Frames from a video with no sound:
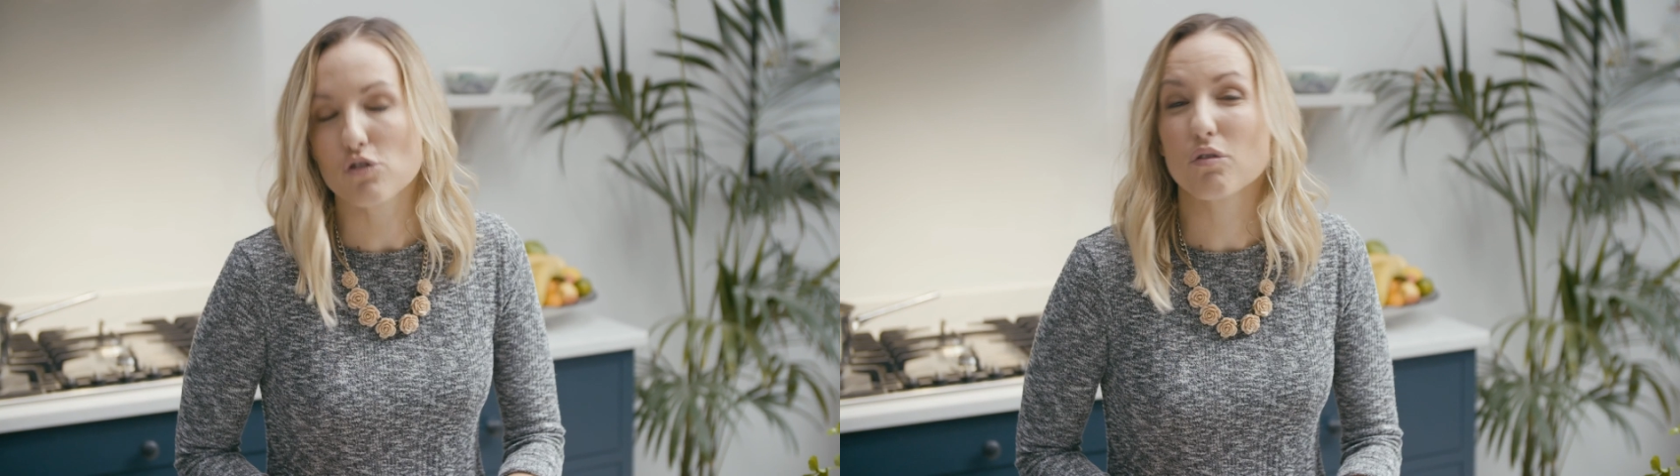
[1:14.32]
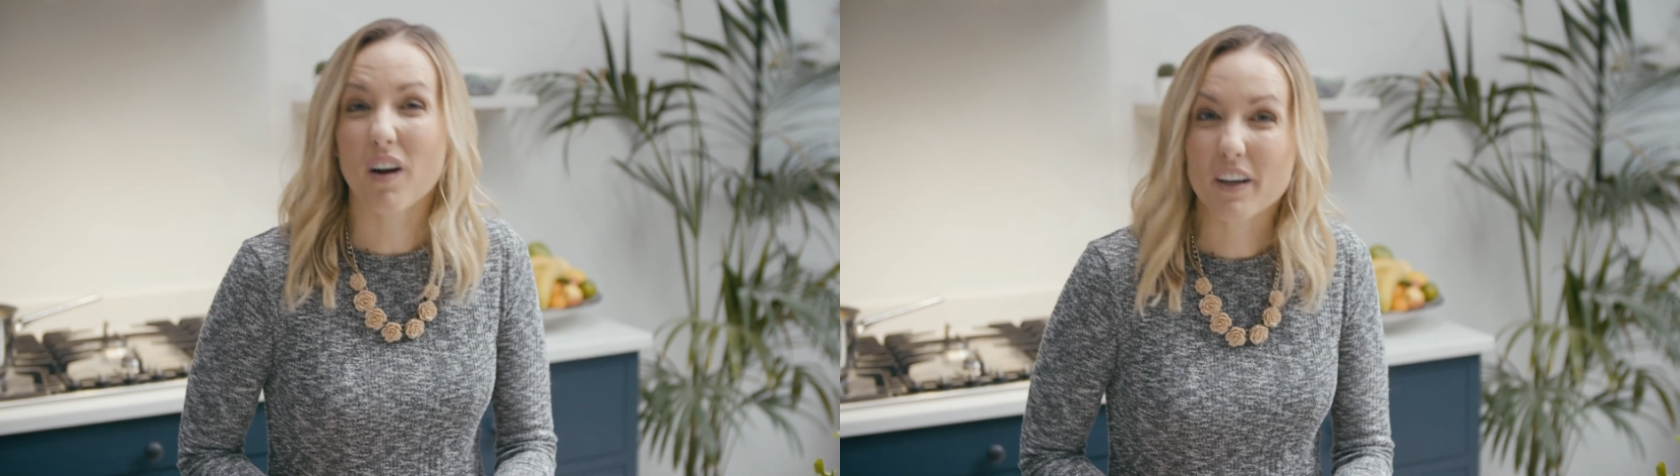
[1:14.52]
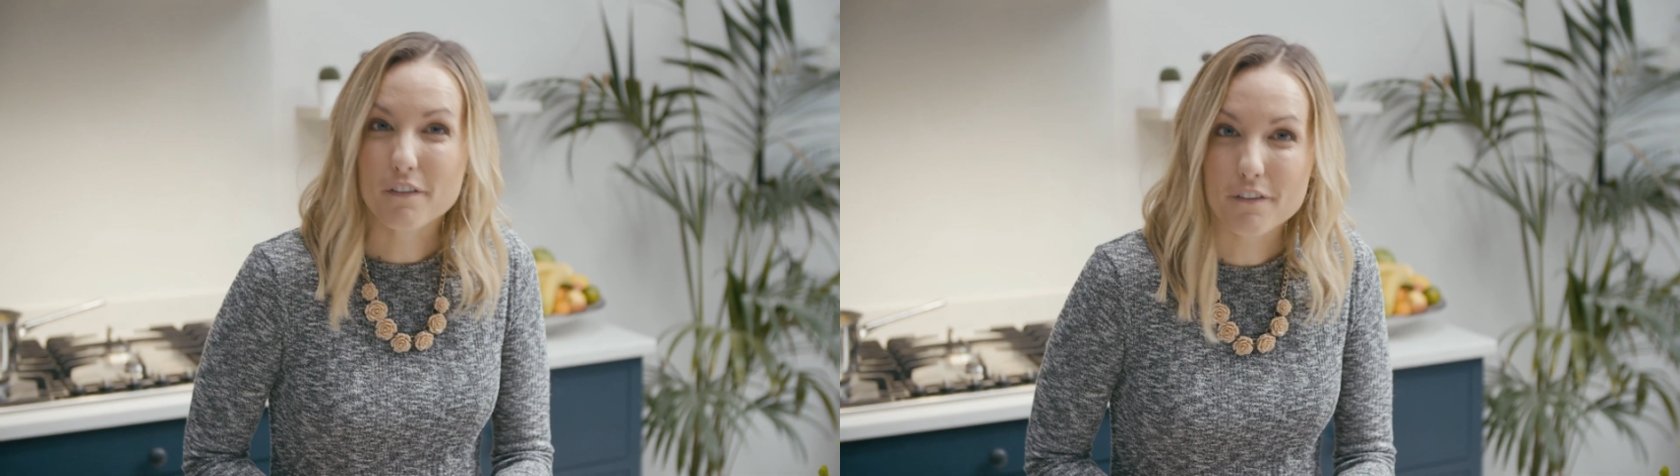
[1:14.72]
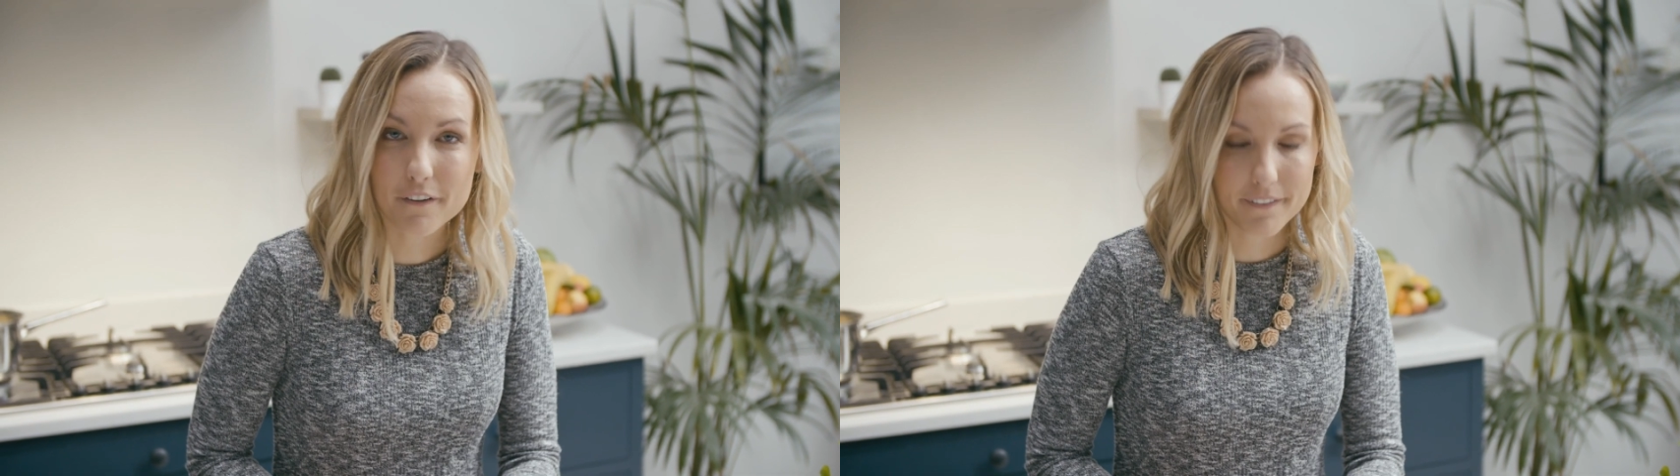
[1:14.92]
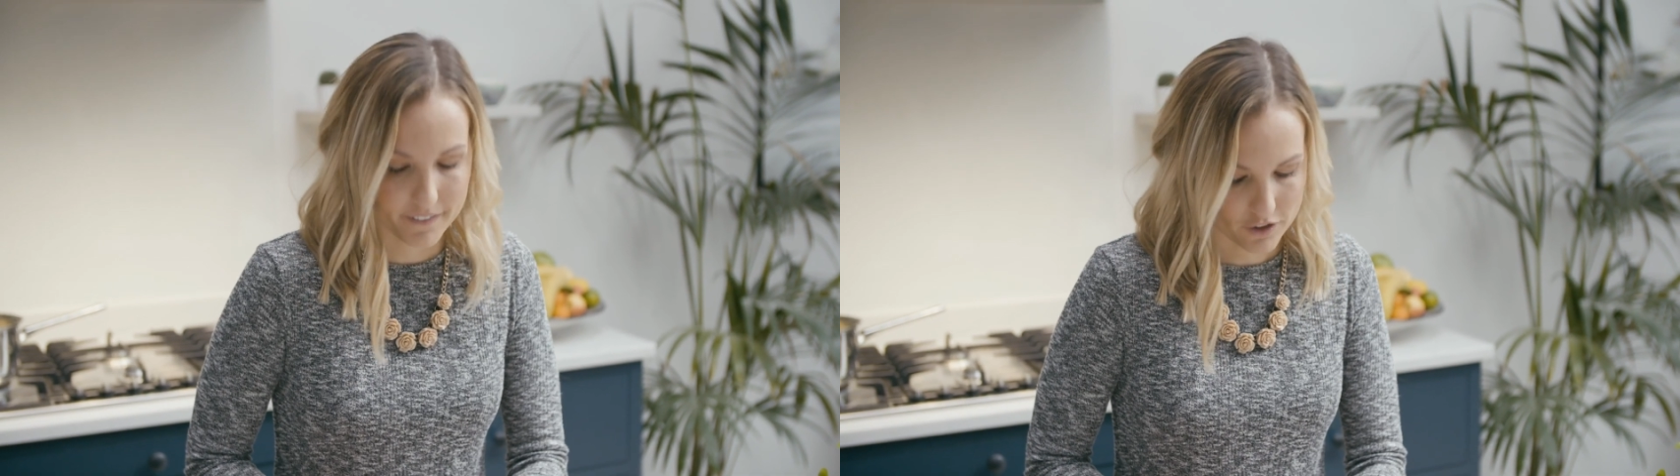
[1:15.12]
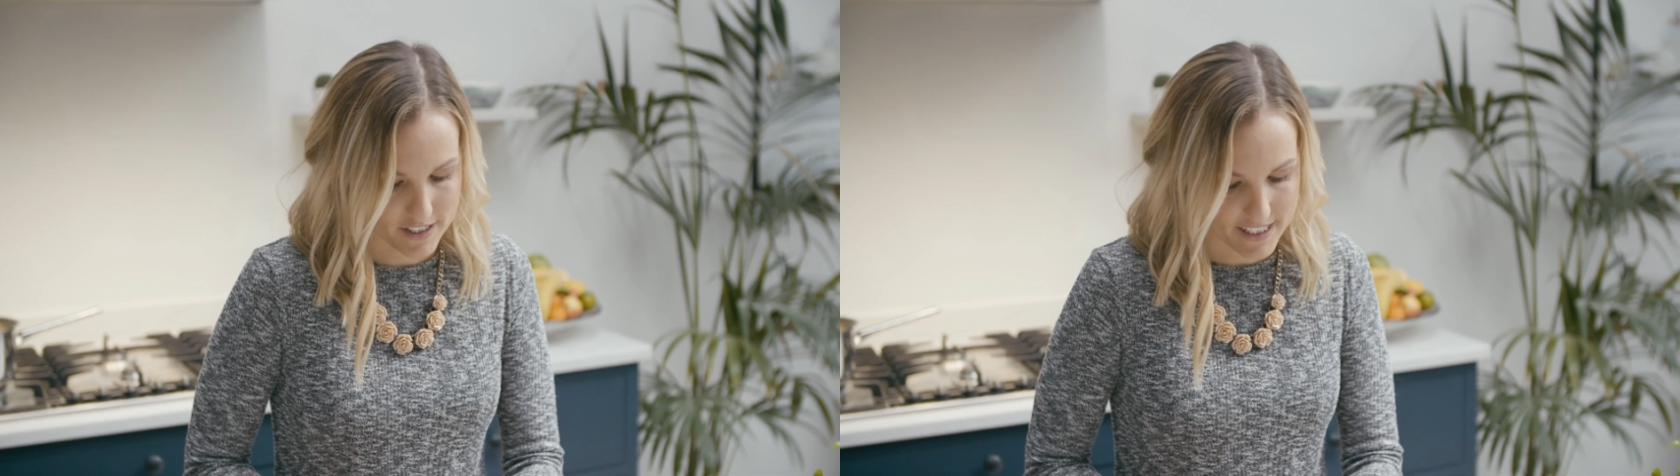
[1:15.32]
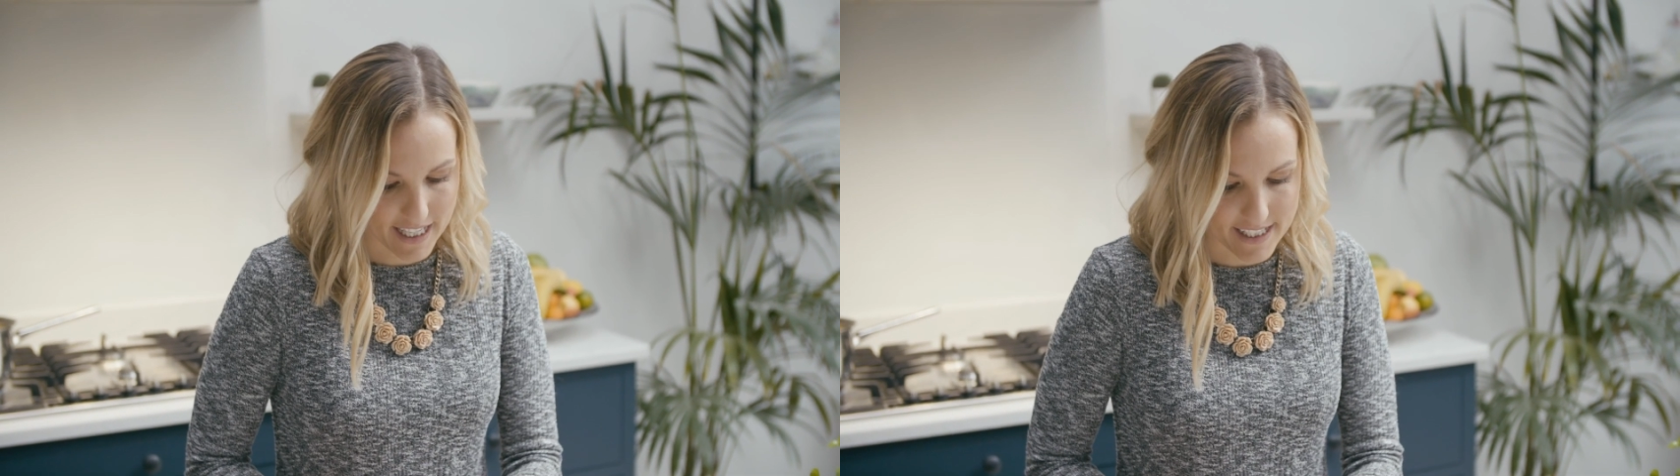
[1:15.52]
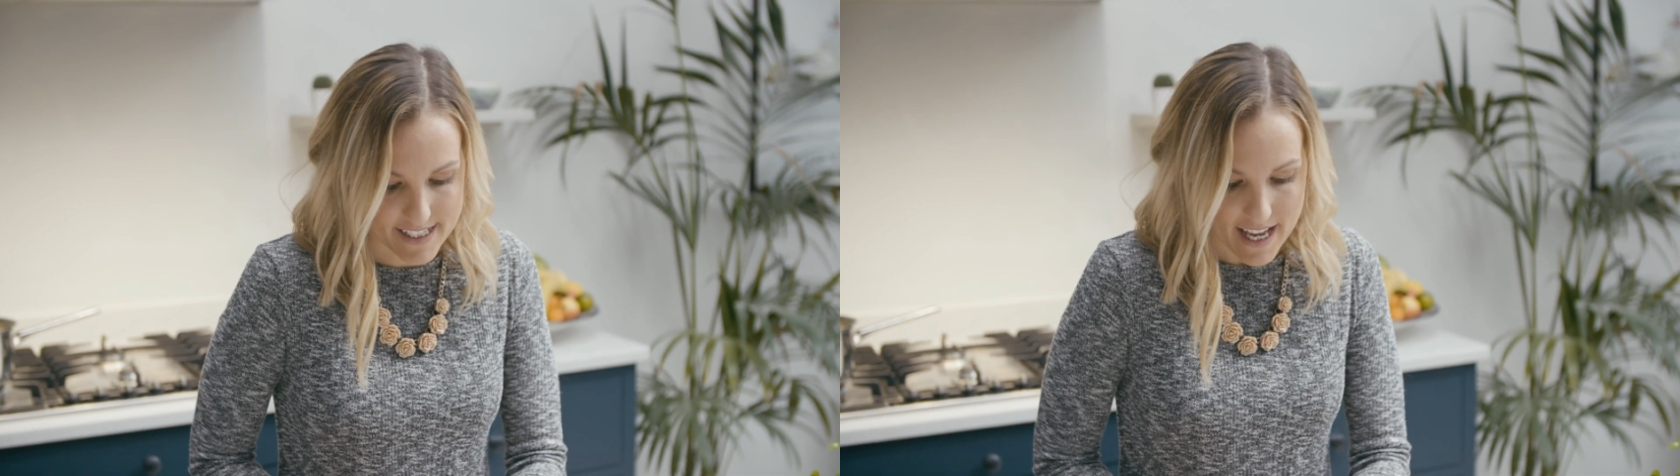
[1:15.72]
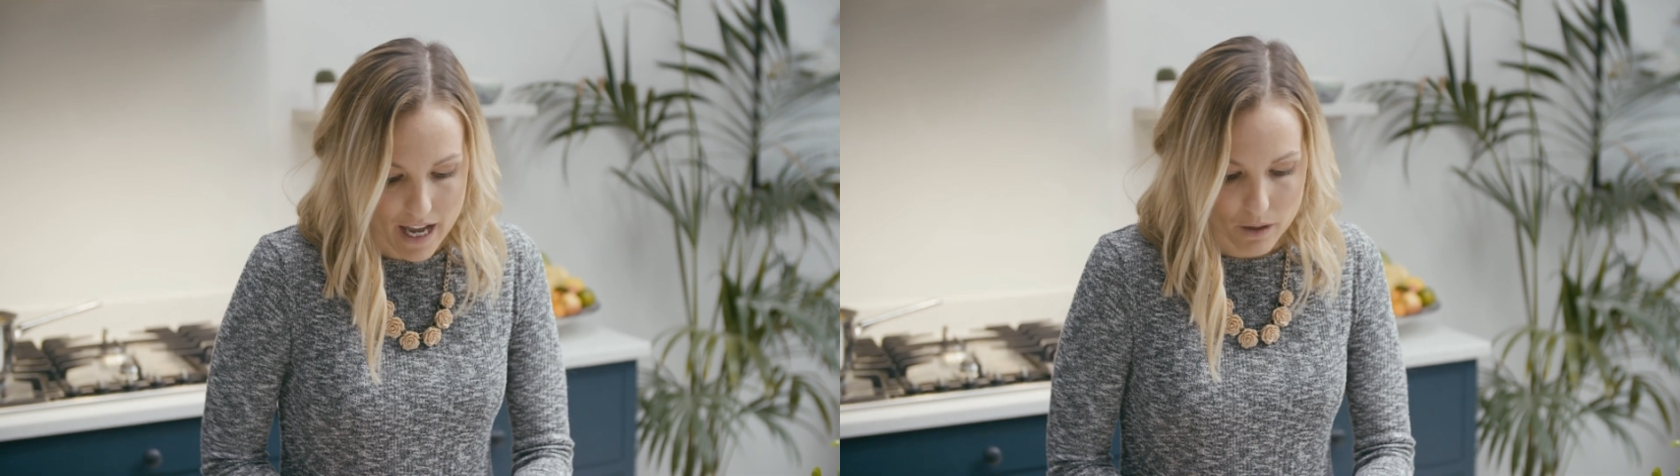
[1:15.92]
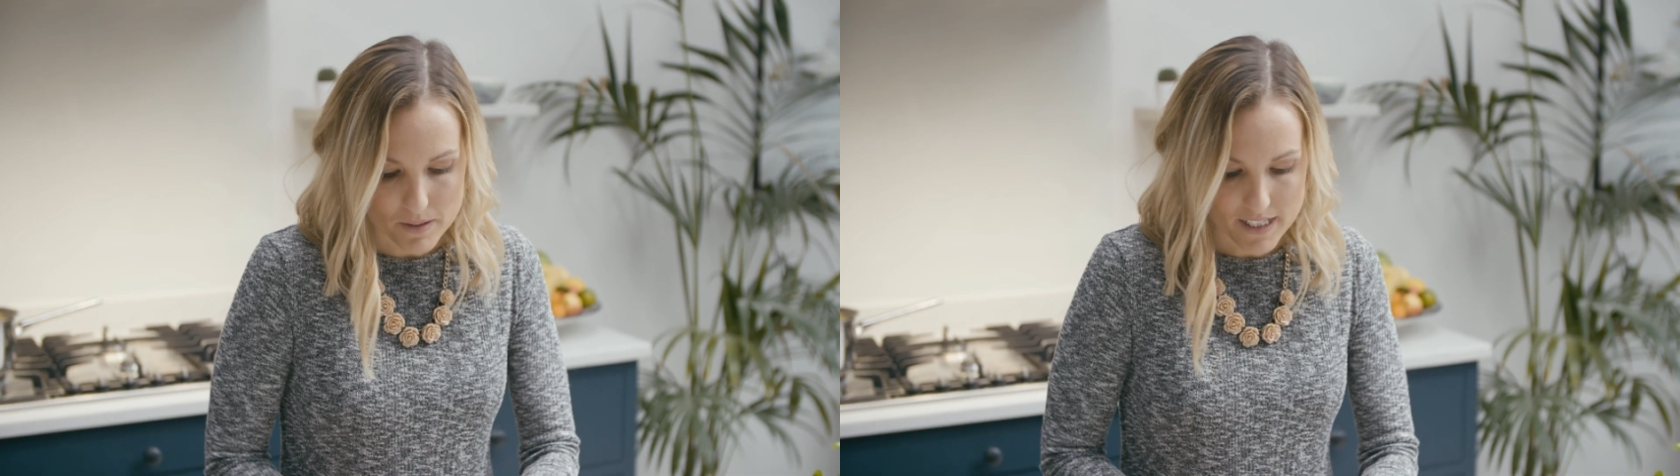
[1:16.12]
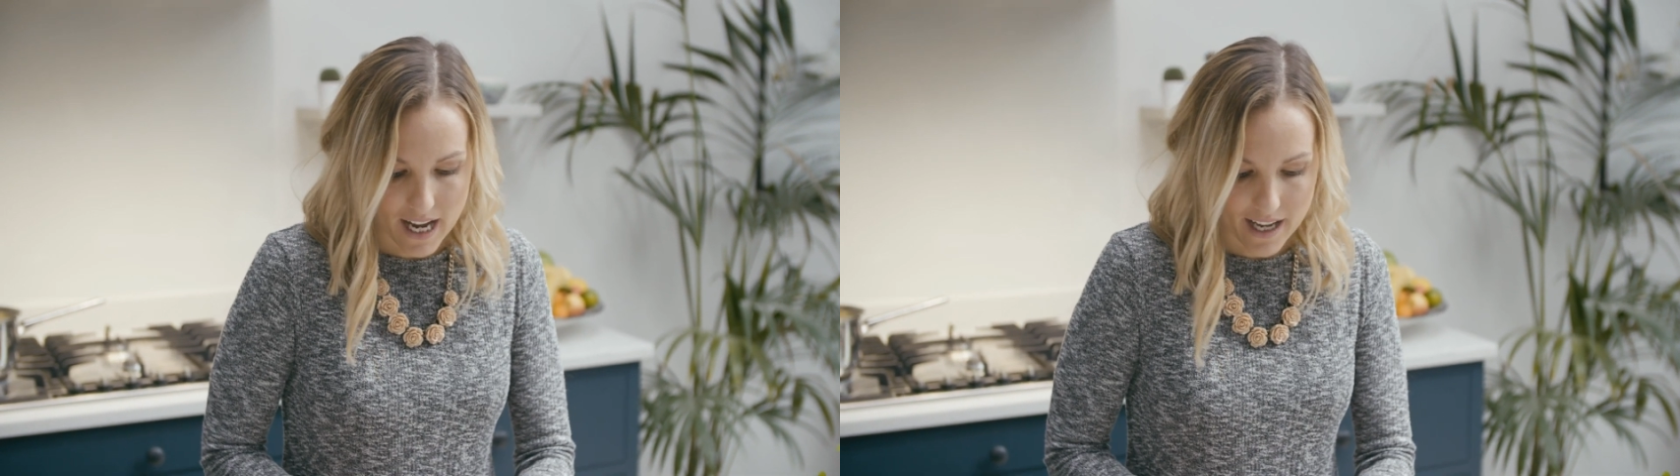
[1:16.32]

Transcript: dried fruits such as dates helps to